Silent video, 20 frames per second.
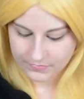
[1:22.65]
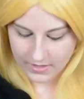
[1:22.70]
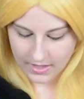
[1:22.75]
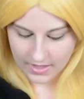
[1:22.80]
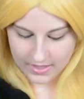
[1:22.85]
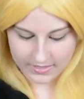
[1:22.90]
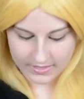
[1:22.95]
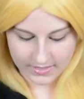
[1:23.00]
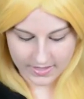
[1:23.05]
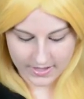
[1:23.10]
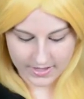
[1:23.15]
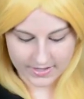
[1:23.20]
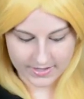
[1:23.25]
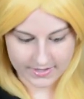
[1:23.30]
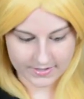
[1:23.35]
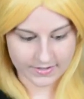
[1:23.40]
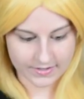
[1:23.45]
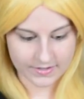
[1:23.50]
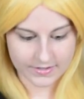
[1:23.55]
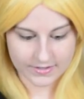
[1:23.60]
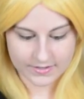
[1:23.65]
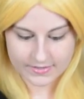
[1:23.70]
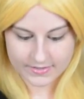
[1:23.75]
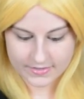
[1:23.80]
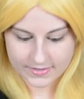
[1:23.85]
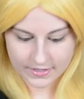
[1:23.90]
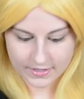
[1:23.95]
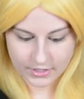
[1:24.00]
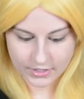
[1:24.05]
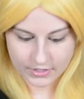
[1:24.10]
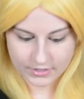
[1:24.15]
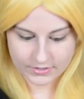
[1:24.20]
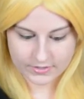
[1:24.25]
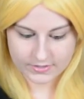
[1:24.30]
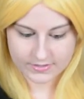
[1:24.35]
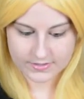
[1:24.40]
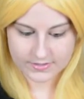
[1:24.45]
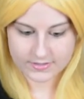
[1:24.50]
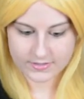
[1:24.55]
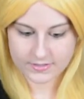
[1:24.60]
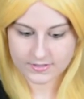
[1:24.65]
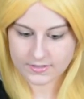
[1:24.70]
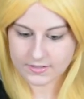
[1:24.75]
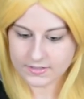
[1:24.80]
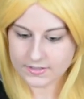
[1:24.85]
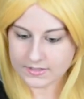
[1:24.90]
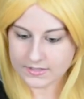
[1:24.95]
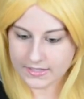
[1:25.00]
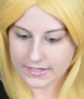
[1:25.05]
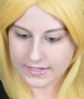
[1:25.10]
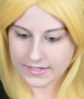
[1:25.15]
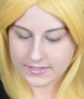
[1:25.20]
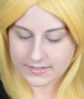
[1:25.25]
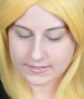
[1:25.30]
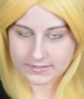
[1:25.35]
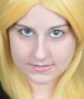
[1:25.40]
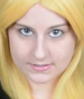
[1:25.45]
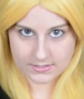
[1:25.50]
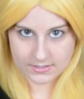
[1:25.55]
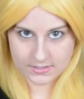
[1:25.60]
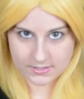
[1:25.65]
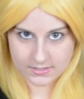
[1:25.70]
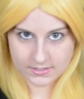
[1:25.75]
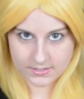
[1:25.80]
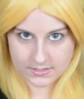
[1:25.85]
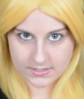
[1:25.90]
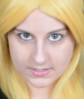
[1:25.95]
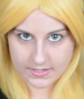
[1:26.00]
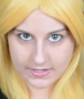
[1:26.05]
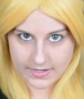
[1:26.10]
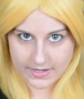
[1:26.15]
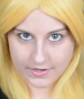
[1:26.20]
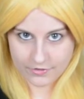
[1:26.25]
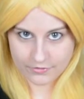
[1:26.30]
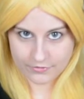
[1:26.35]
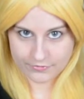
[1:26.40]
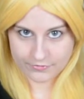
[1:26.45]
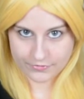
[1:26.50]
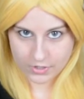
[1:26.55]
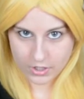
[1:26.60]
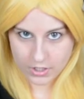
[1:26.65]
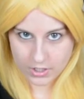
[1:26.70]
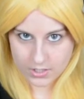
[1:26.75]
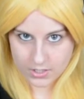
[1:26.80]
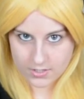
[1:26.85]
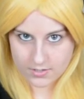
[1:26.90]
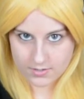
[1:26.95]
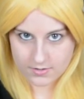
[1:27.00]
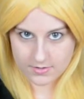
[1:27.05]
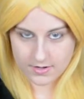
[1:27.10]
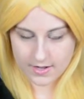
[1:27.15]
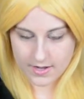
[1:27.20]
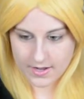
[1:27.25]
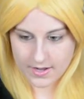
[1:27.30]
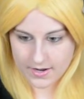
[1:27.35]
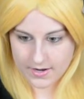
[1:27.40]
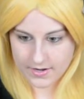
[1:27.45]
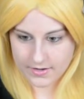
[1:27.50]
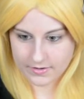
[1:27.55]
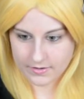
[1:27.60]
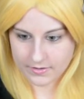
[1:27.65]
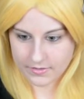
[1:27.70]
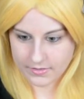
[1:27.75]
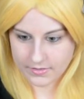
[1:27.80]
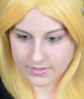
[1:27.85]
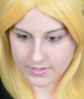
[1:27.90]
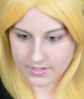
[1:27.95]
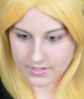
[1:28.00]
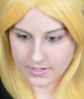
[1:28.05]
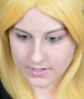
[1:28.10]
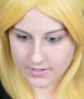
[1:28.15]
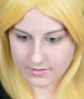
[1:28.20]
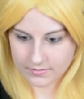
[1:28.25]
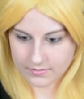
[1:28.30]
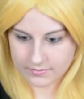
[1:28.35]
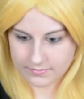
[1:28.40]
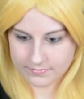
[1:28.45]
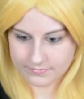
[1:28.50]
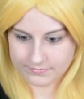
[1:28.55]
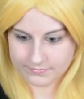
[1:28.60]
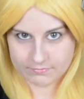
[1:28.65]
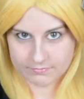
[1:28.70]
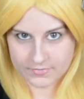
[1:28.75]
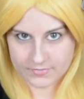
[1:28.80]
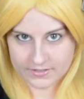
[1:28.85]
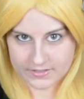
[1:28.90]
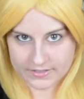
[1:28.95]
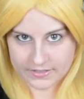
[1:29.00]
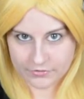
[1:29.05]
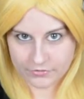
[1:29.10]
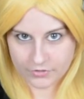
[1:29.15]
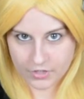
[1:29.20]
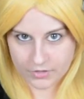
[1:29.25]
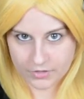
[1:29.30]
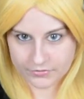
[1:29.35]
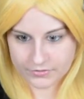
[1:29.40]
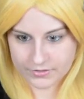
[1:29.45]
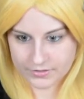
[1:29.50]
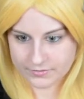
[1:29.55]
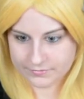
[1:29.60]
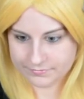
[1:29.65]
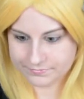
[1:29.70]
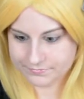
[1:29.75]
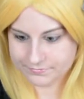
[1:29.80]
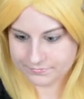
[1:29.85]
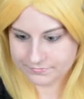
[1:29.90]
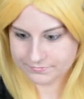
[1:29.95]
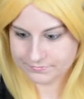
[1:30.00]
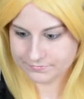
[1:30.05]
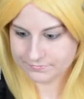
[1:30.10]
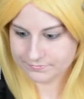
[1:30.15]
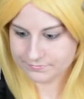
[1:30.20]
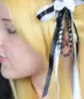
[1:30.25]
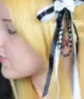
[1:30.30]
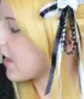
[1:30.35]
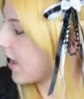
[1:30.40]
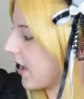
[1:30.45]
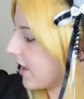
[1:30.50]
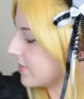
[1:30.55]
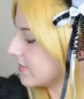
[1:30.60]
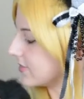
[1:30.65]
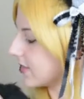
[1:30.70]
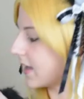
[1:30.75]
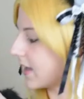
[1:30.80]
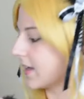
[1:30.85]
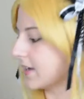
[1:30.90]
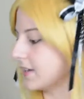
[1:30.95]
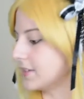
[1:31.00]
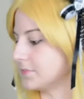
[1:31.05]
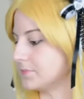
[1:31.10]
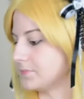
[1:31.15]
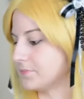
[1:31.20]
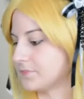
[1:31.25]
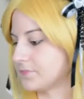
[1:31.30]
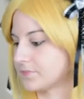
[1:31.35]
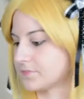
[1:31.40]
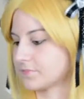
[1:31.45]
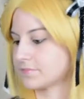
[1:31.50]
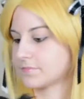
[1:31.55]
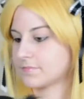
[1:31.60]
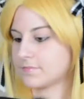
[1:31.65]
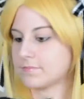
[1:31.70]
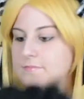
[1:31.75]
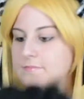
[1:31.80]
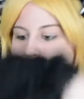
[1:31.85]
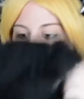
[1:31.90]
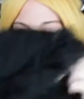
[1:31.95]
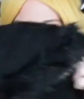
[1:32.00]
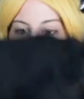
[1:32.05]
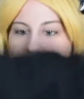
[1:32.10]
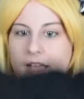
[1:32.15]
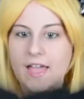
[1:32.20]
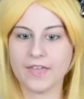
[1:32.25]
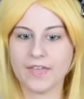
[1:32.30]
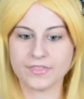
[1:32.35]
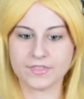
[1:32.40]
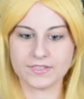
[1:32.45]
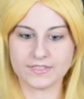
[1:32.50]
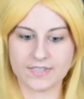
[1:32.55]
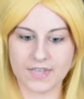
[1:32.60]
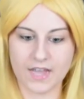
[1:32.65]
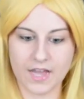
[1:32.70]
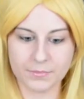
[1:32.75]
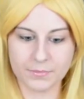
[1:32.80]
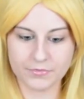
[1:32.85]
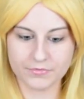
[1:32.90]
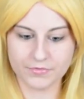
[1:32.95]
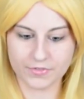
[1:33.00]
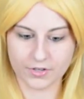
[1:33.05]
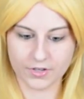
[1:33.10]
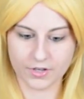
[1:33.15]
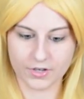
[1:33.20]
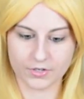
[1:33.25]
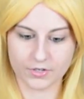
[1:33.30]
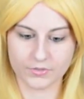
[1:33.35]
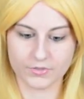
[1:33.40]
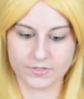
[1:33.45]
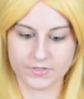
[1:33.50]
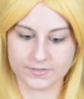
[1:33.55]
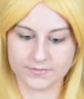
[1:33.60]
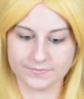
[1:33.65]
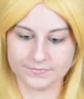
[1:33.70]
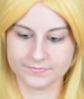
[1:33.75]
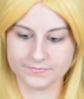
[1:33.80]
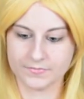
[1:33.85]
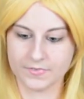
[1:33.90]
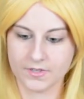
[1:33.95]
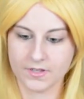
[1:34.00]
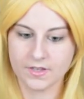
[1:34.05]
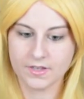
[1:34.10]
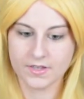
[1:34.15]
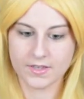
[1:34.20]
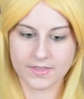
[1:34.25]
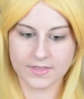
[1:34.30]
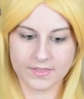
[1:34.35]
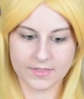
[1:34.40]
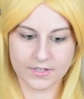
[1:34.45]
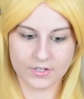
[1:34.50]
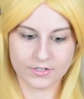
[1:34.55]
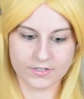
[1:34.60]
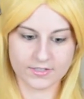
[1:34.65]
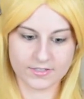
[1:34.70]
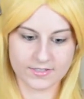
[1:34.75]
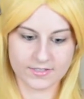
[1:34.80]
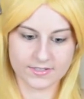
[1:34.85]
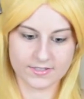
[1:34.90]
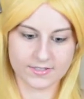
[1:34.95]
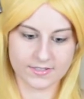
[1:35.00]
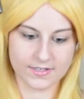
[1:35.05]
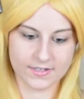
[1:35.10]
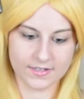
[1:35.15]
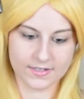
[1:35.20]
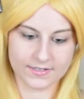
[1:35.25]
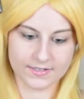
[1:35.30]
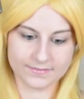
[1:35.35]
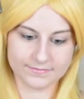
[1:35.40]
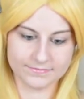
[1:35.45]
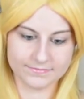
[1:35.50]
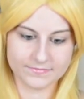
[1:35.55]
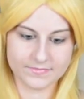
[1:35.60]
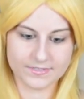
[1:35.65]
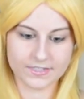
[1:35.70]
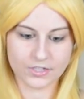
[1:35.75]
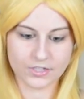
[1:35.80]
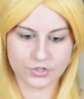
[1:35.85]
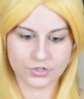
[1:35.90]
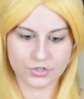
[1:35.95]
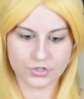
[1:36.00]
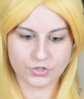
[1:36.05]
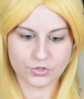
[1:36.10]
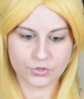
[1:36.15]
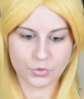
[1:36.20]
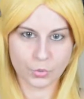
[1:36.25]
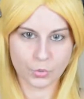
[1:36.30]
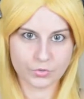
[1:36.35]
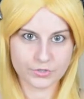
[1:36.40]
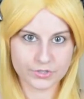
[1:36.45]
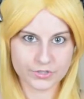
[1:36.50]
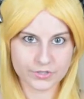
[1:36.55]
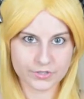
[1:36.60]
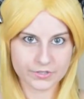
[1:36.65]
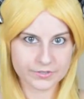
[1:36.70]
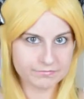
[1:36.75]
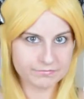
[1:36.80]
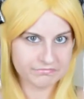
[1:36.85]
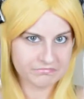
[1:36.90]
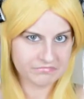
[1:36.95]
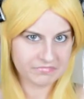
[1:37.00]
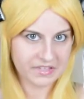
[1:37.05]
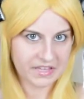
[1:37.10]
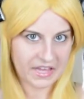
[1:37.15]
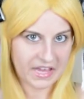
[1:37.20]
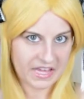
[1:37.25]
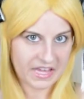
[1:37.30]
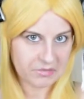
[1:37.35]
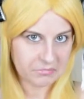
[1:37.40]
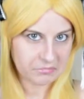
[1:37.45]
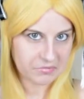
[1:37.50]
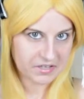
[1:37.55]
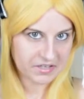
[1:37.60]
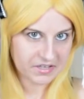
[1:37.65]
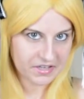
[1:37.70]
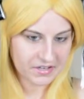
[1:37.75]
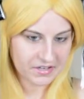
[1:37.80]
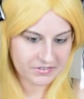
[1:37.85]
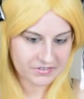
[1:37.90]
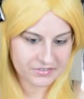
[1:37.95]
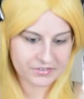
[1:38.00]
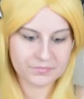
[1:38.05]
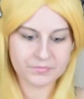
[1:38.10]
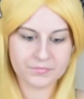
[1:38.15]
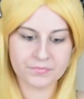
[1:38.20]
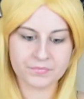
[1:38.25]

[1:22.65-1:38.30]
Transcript: And then there's lace and fur on the, the sleeve cuffs. And then at the top of the coat, there's this, uh, it's like a shoulder cape, I guess.